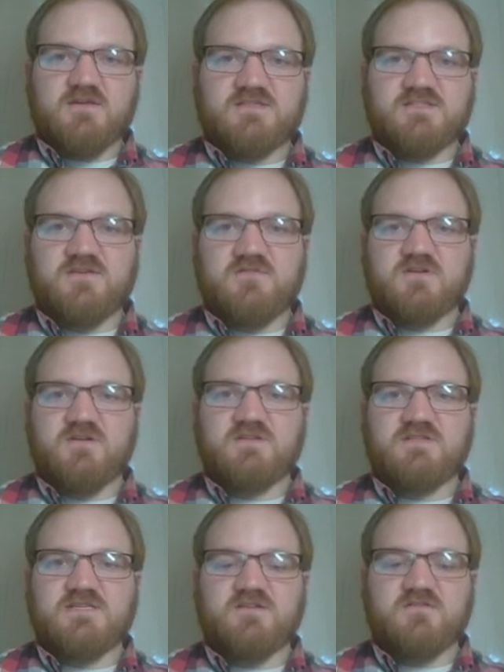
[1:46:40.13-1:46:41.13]
So we're
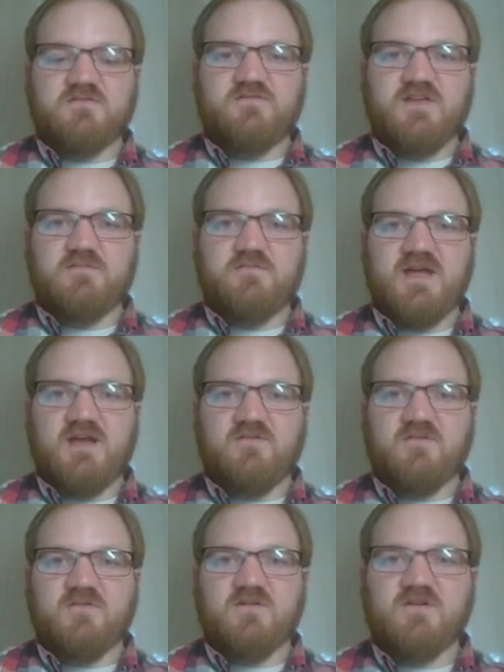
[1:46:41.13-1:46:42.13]
calling it single FET
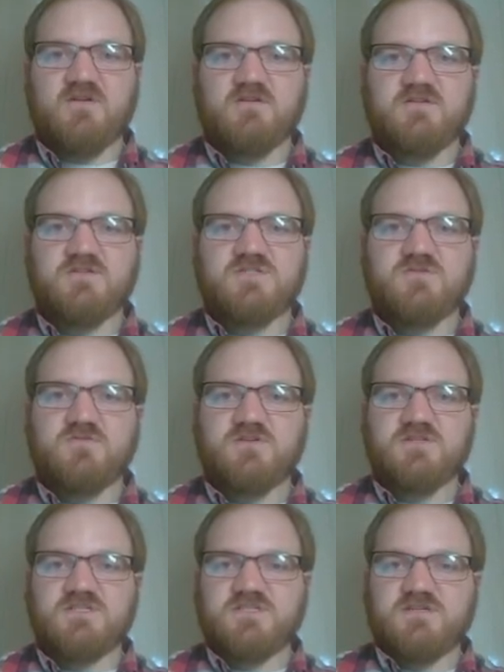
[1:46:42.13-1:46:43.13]
power
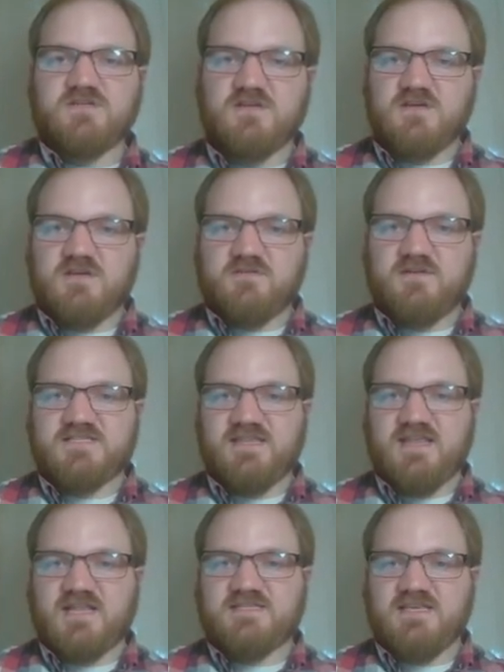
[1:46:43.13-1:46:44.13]
source. Let's
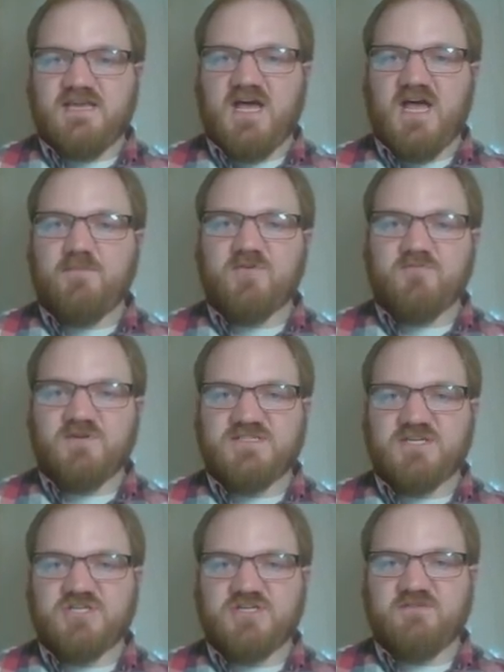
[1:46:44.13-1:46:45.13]
say that's the upper
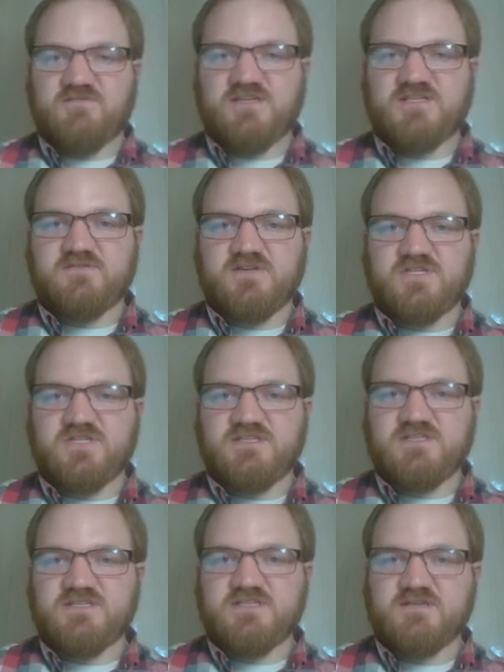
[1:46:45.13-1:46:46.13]
position of these
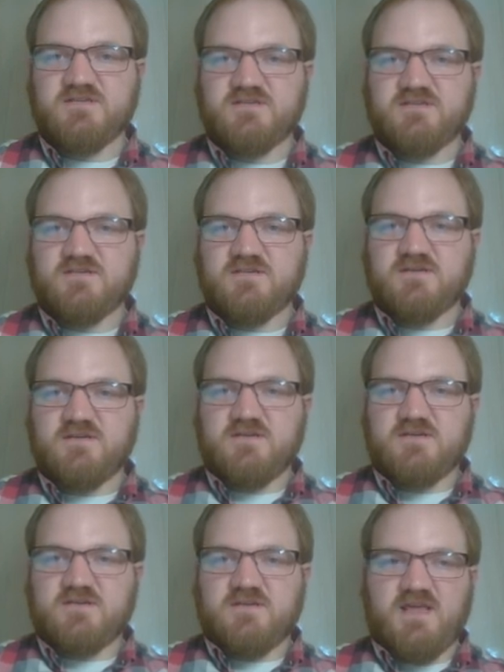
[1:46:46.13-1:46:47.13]
switches,
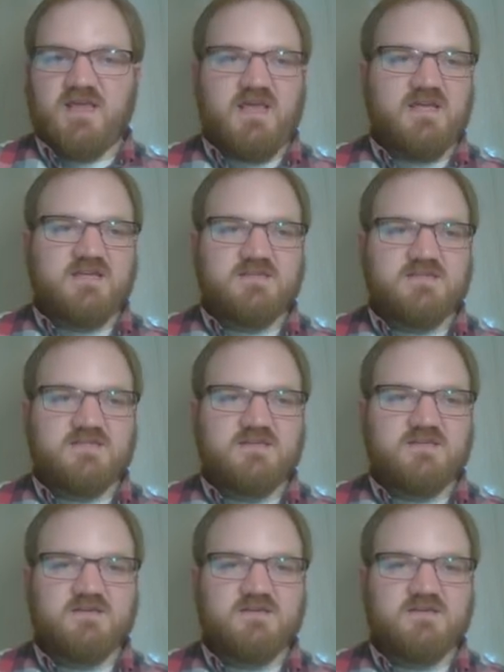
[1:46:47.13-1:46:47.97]
and